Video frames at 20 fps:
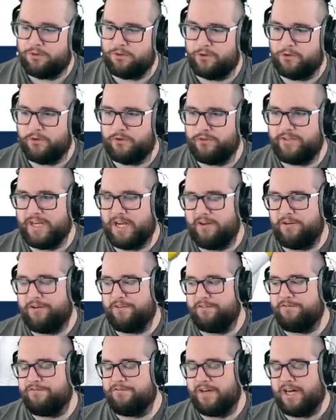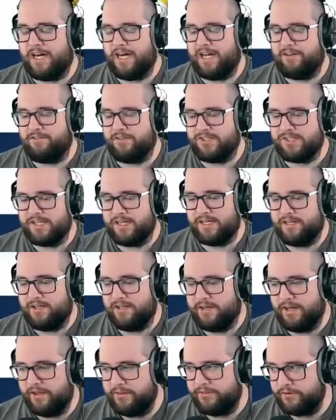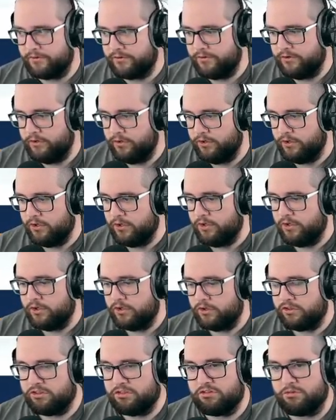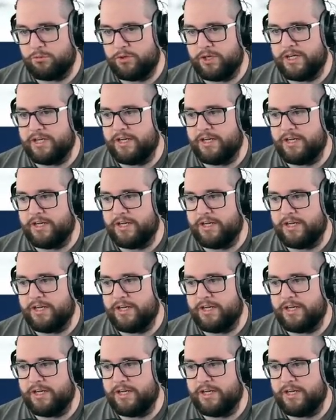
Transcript: Third down and five. Let's get another three